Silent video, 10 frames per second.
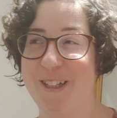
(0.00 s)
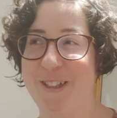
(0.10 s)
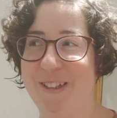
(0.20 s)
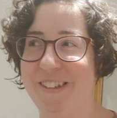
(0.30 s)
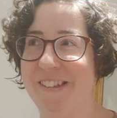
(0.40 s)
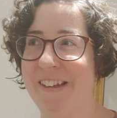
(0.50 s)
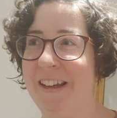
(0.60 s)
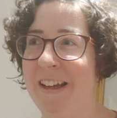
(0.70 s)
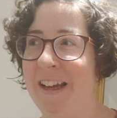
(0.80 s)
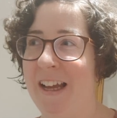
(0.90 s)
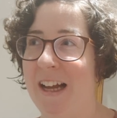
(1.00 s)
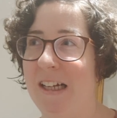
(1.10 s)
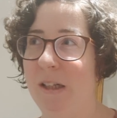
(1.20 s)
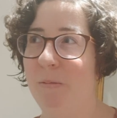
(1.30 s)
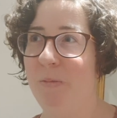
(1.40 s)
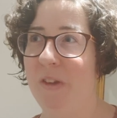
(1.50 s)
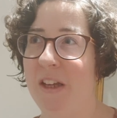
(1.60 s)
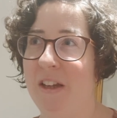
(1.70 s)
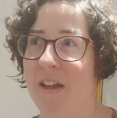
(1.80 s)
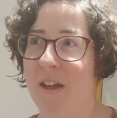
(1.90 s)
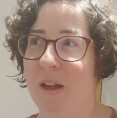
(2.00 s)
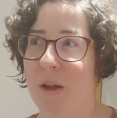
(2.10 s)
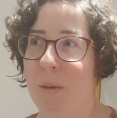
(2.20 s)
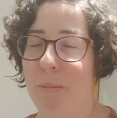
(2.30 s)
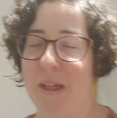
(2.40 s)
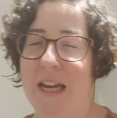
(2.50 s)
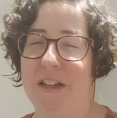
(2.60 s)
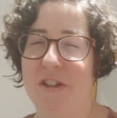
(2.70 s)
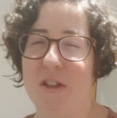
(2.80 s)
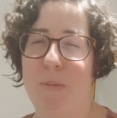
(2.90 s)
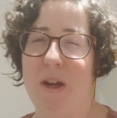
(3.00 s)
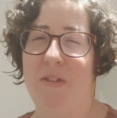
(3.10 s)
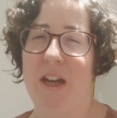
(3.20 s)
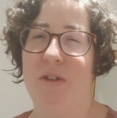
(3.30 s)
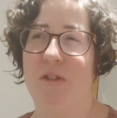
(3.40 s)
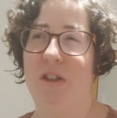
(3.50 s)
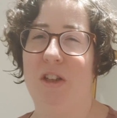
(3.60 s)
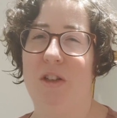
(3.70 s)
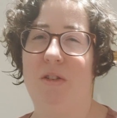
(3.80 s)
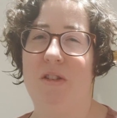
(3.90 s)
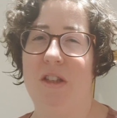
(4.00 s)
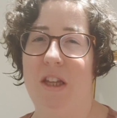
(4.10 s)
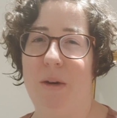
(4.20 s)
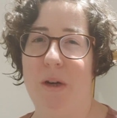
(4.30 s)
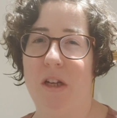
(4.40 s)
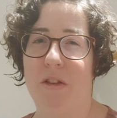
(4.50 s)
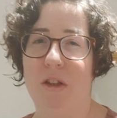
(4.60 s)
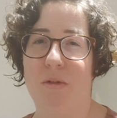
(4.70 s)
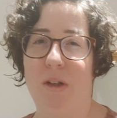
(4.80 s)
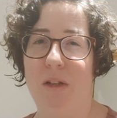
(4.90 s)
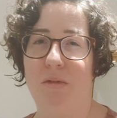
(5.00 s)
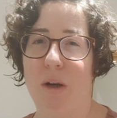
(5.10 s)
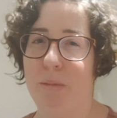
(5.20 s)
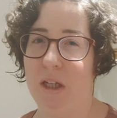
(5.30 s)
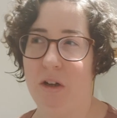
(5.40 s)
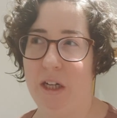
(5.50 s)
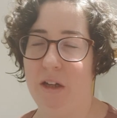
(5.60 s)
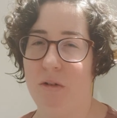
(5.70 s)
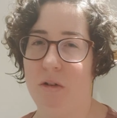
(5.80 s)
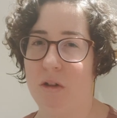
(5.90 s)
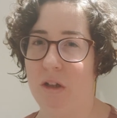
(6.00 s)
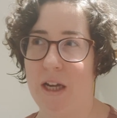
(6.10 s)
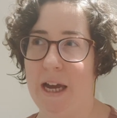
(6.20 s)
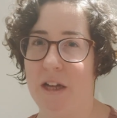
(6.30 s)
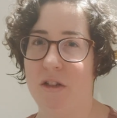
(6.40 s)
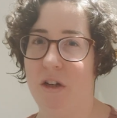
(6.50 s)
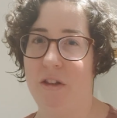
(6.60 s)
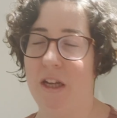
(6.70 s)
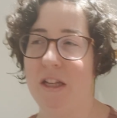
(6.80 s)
goes. But yeah, it's just a bit of extra security there where nothing's really rubbing on it or can catch anything.